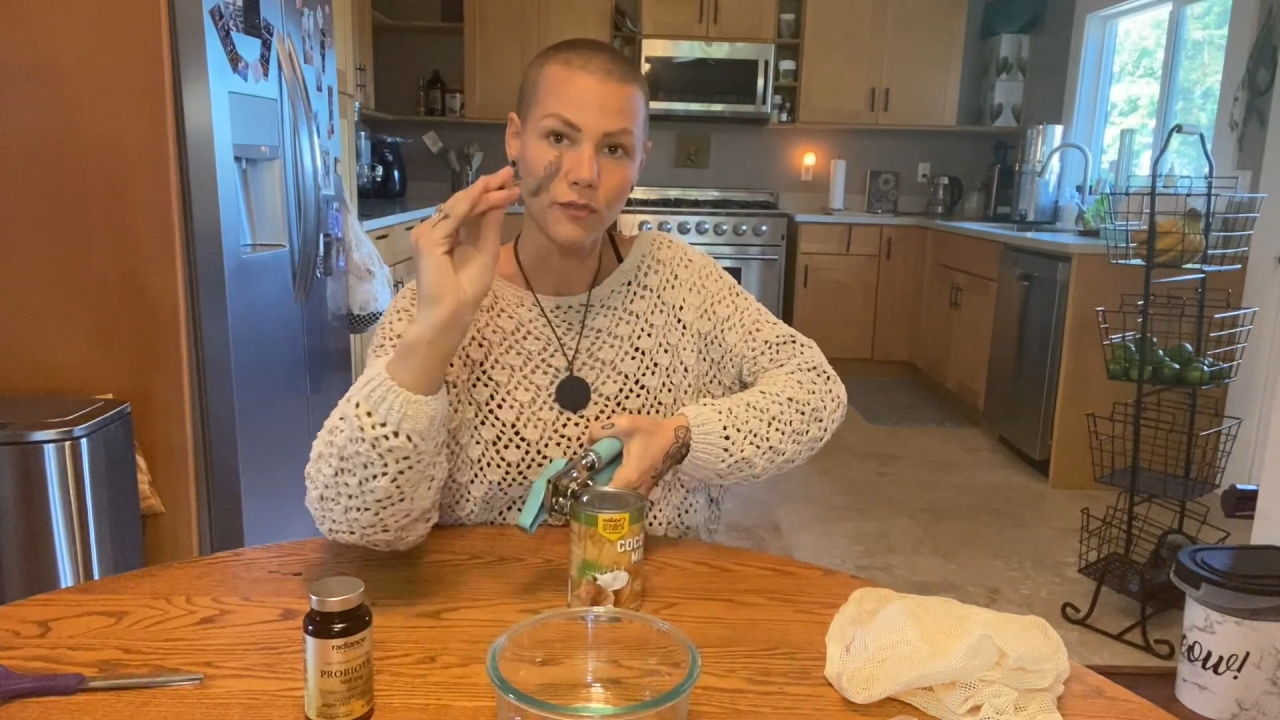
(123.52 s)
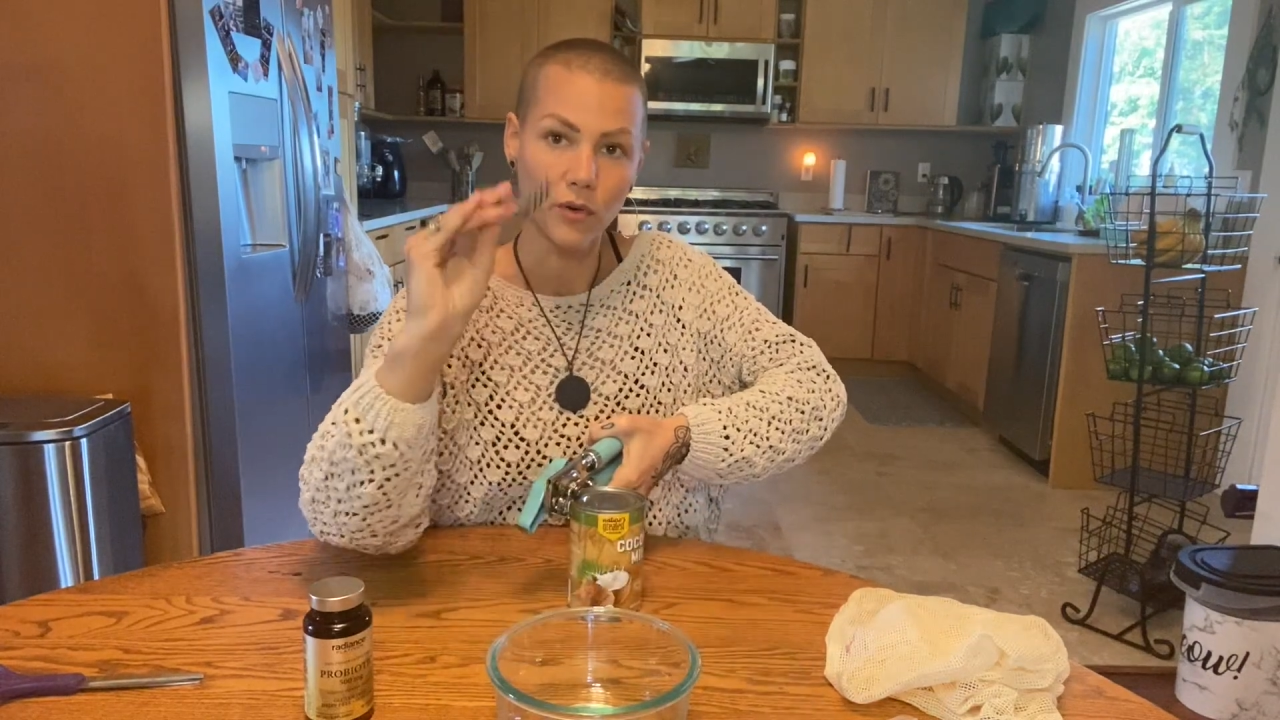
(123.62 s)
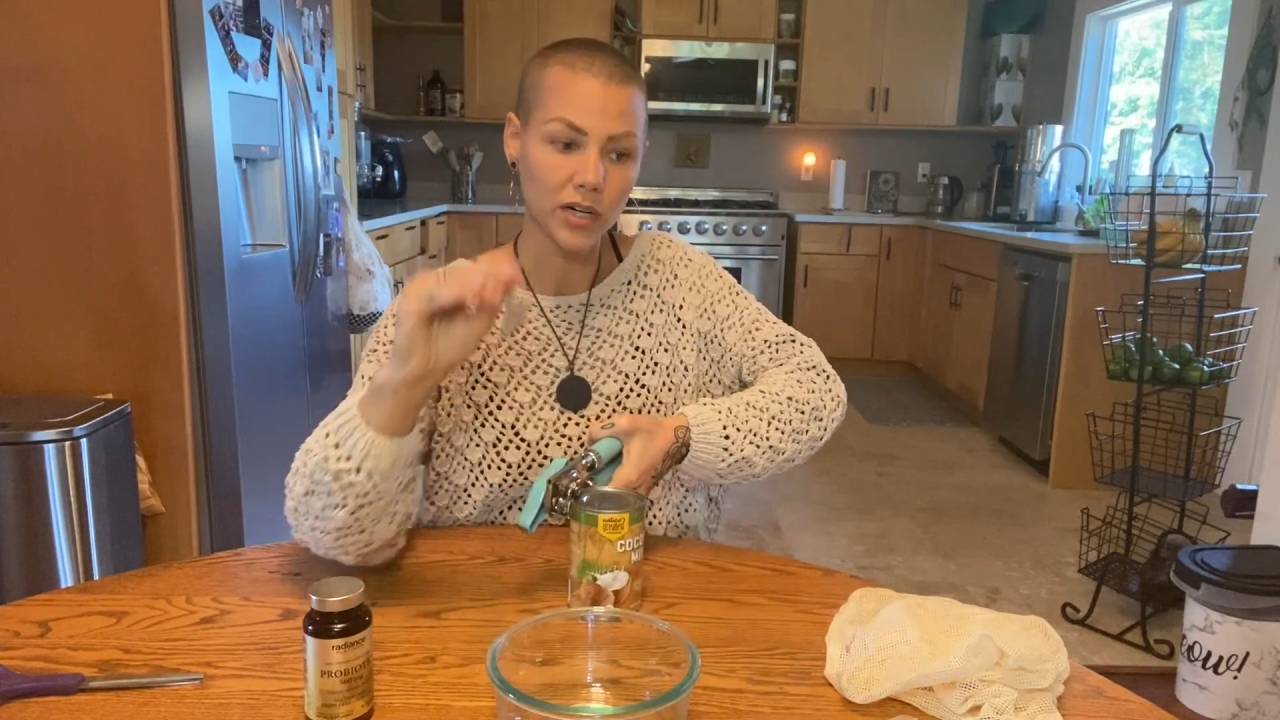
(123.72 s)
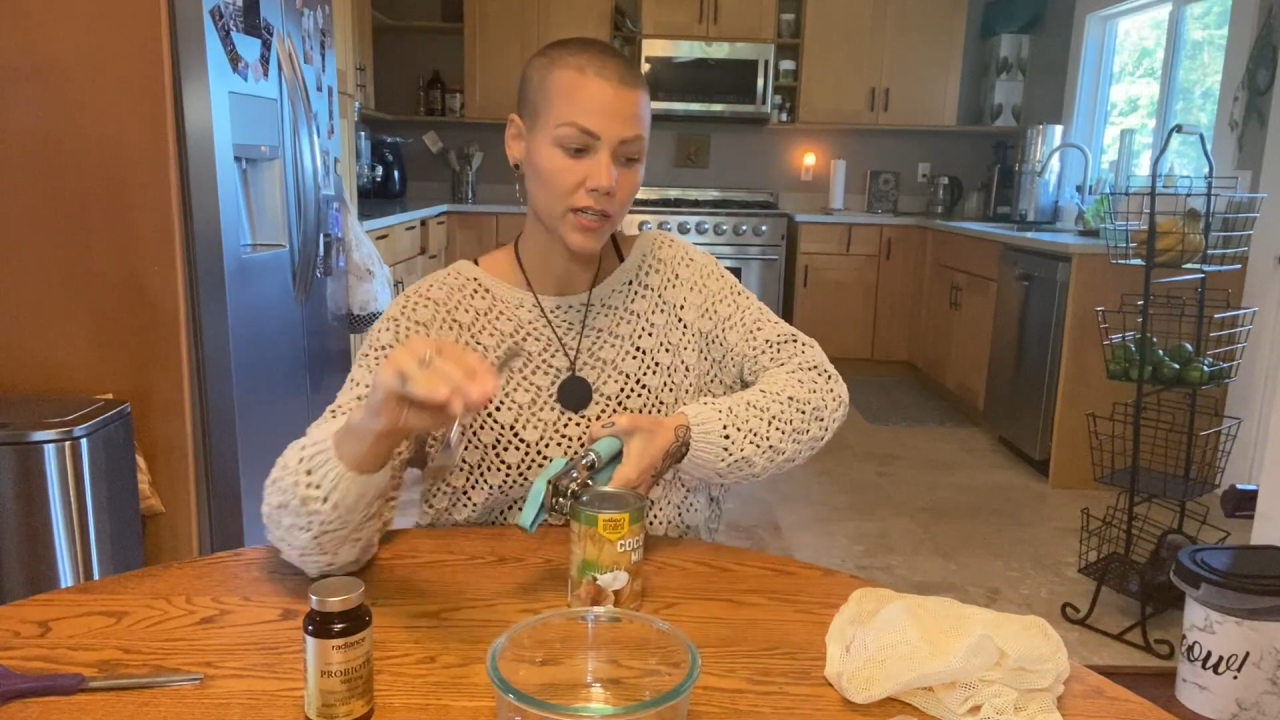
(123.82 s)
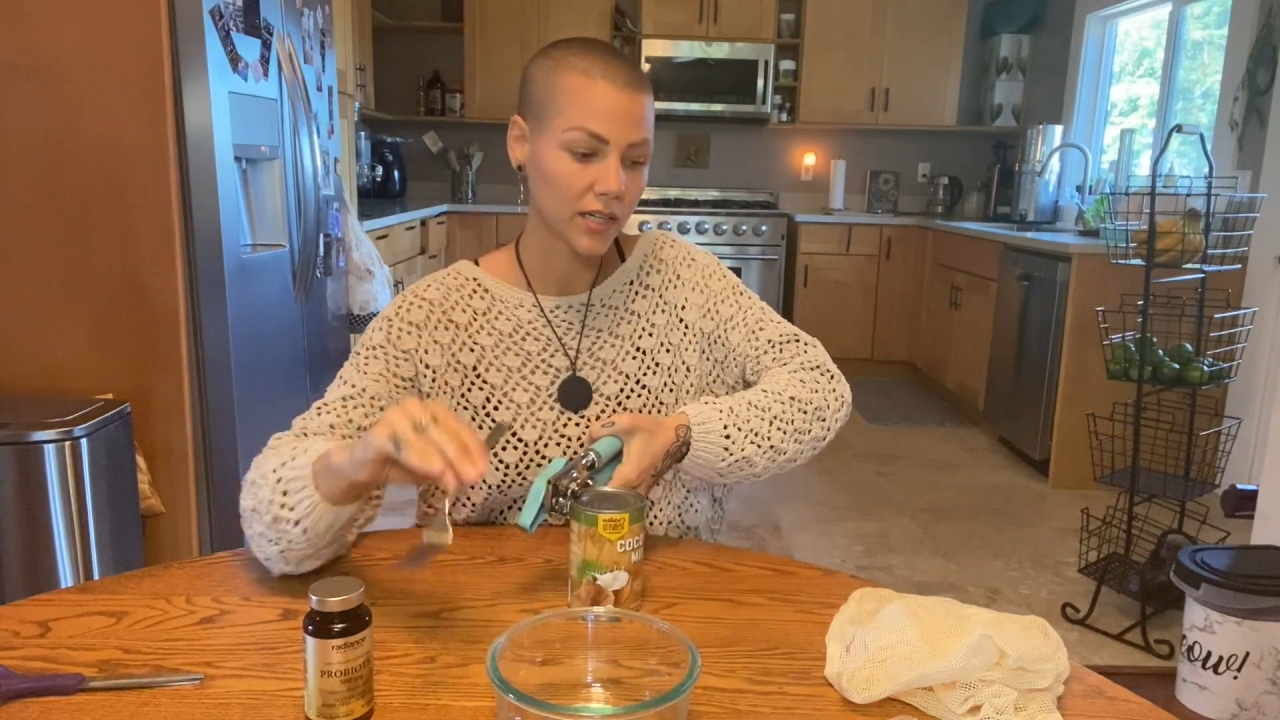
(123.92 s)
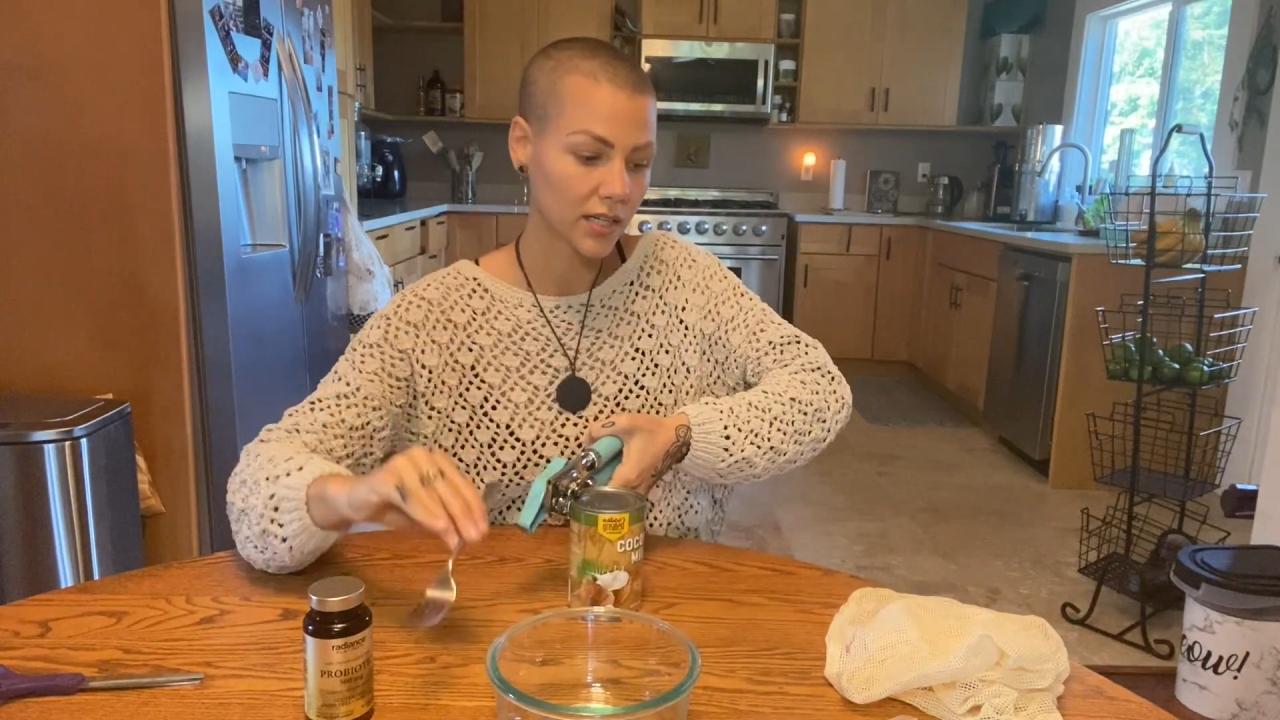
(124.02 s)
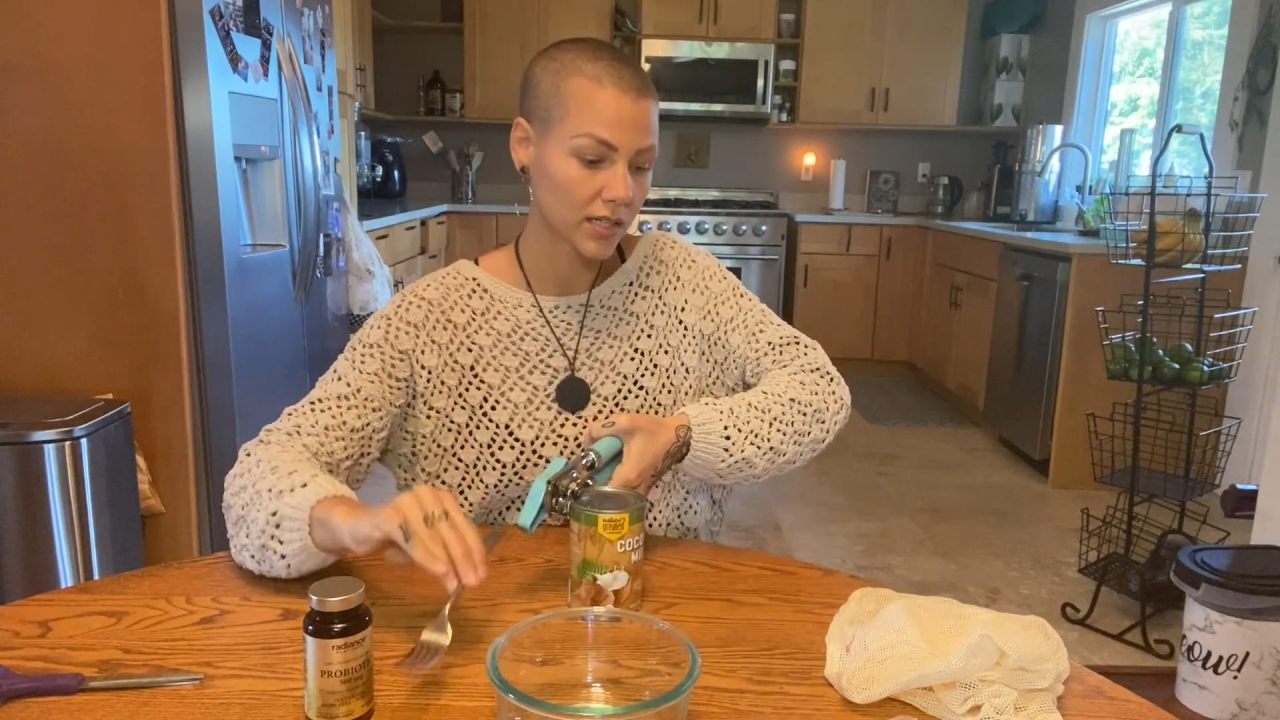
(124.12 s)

fork,